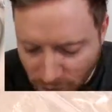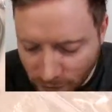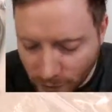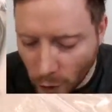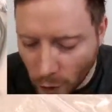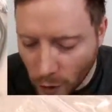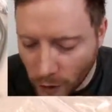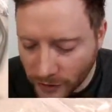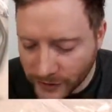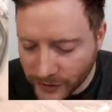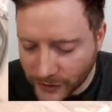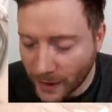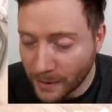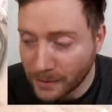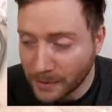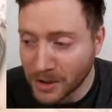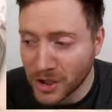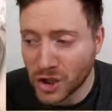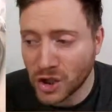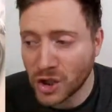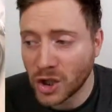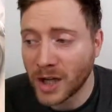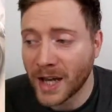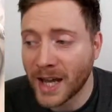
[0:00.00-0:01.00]
then you've got, I'm
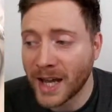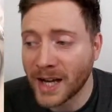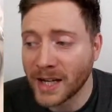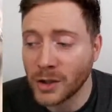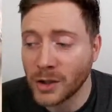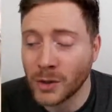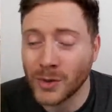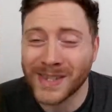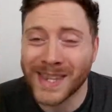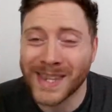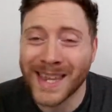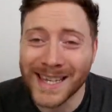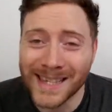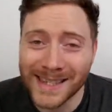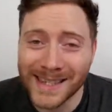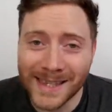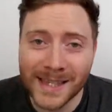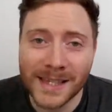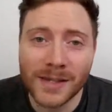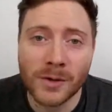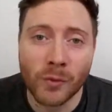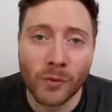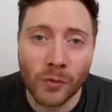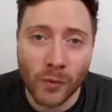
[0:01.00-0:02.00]
going to show you how to use these.
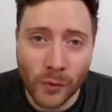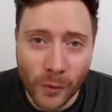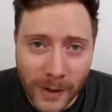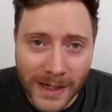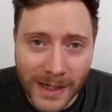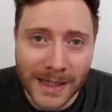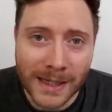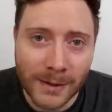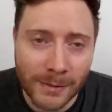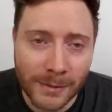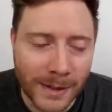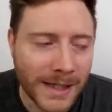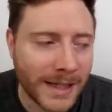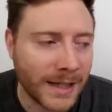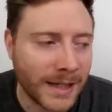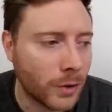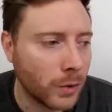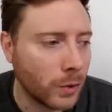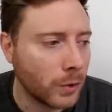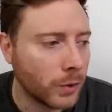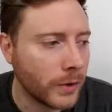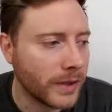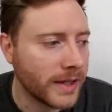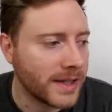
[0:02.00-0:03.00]
These are really, really
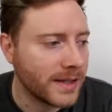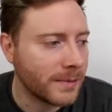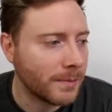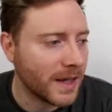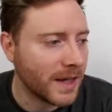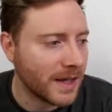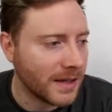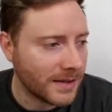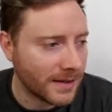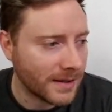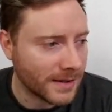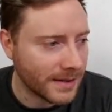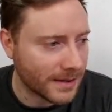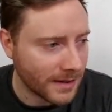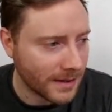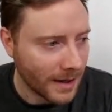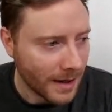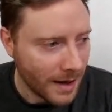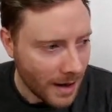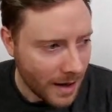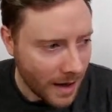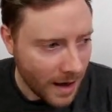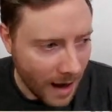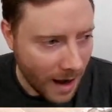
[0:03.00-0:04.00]
cool, these pieces.
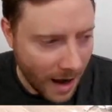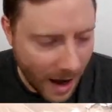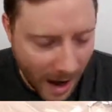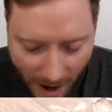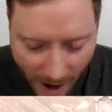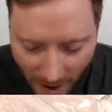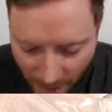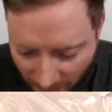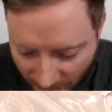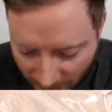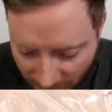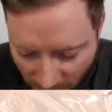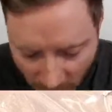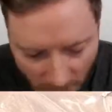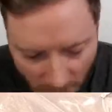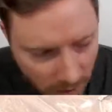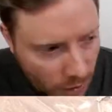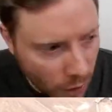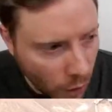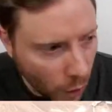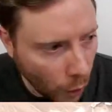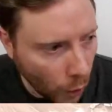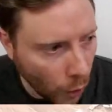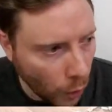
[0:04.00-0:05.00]
They are
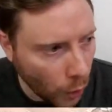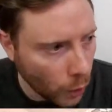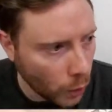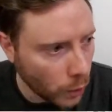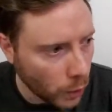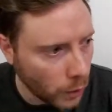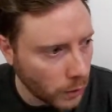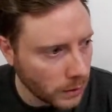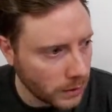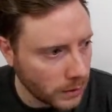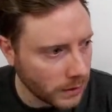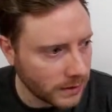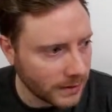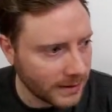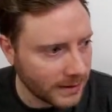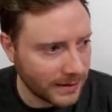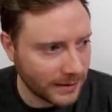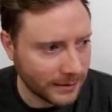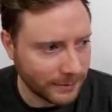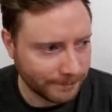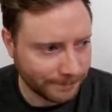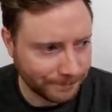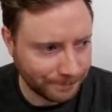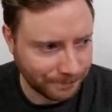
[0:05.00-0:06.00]

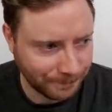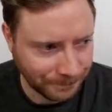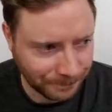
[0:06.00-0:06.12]
called,